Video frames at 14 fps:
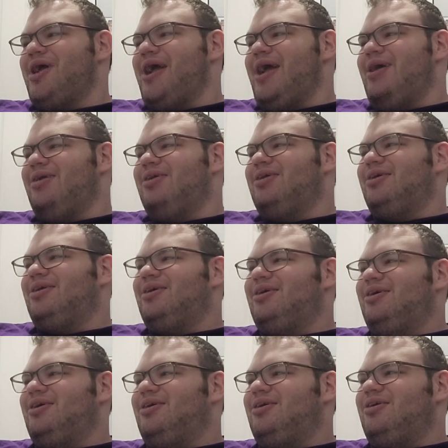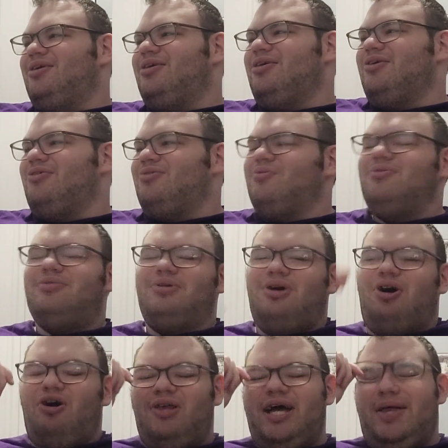and you know
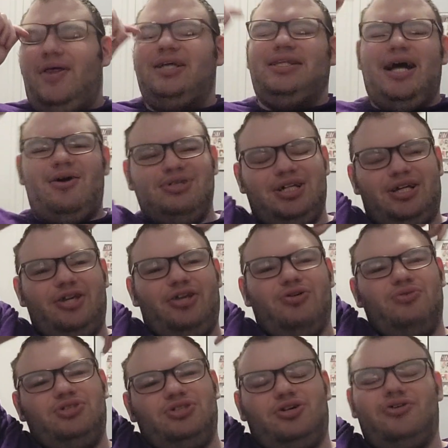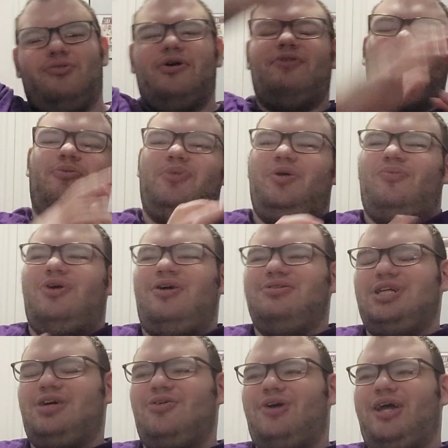all that, like that was like a huge turnaround for me where I was
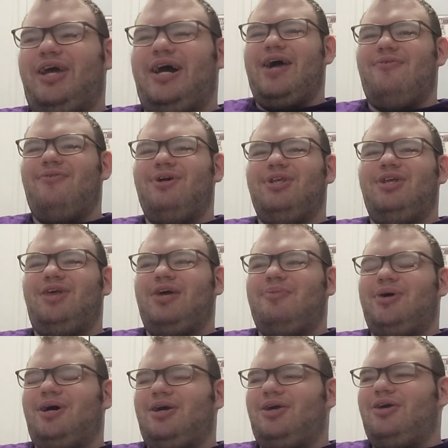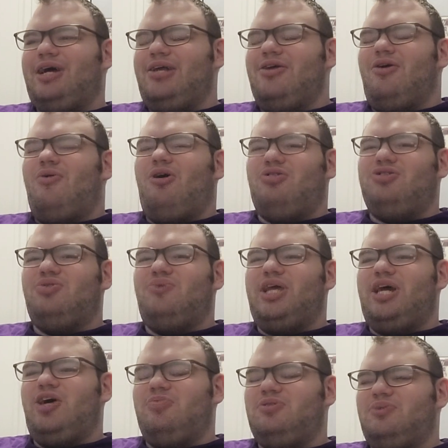like okay, really like Rocky. And also when he
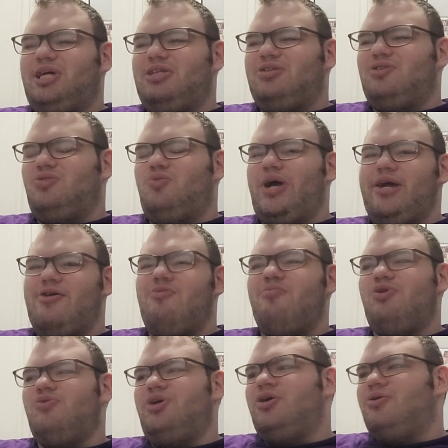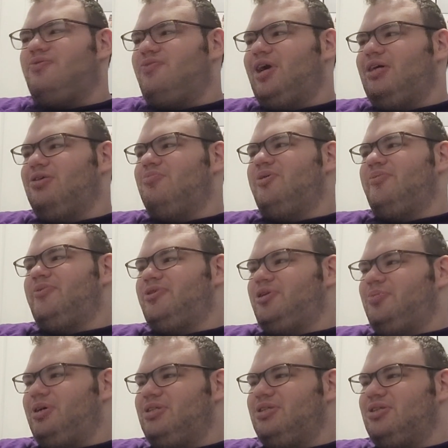helps him get to Waco Mundo, finally remember what the
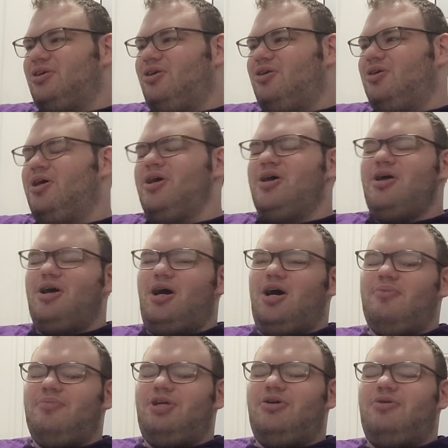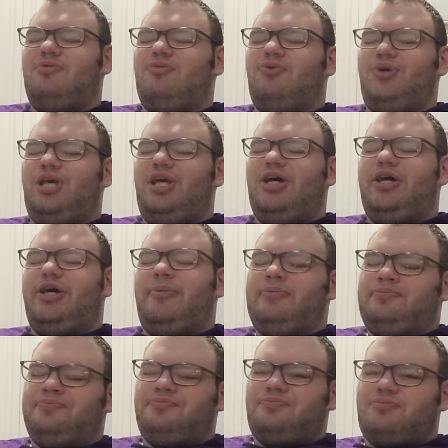place is called, Rukia and
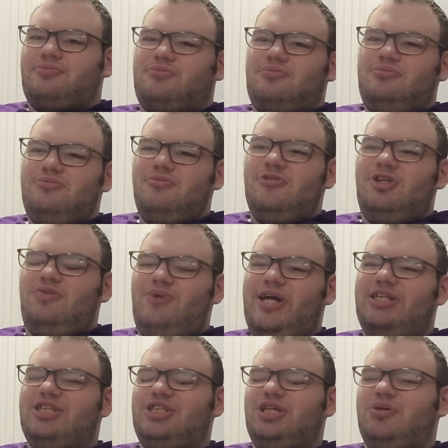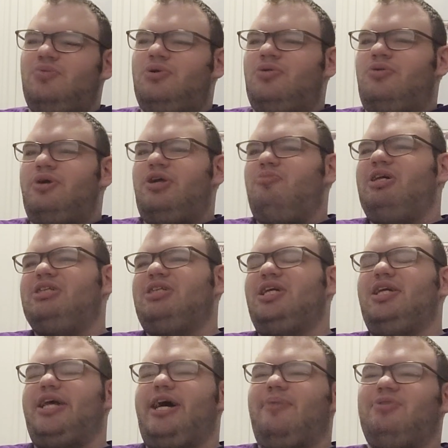Renji when Orihime is
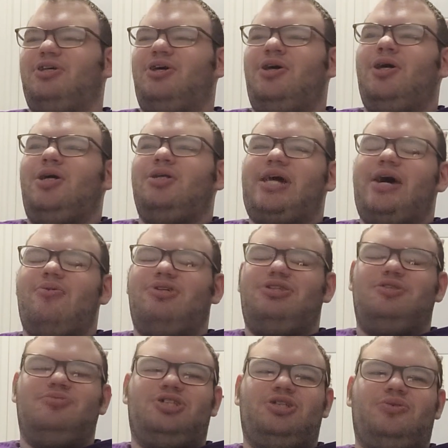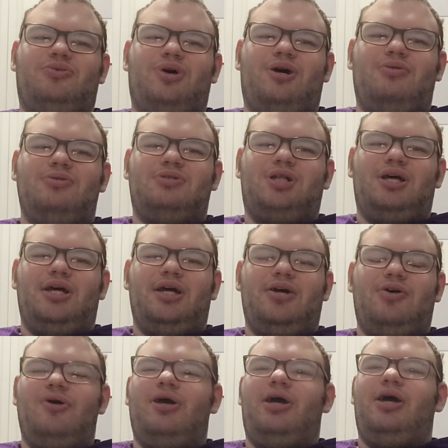kidnapped. That was some shit where I was like
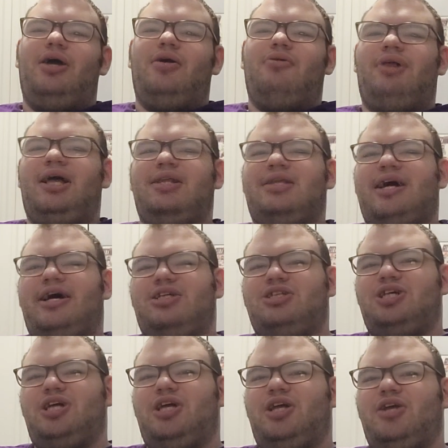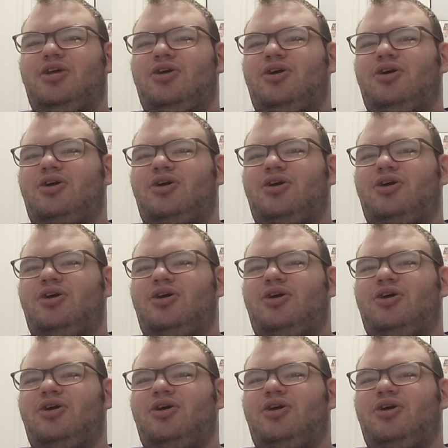okay, like that shit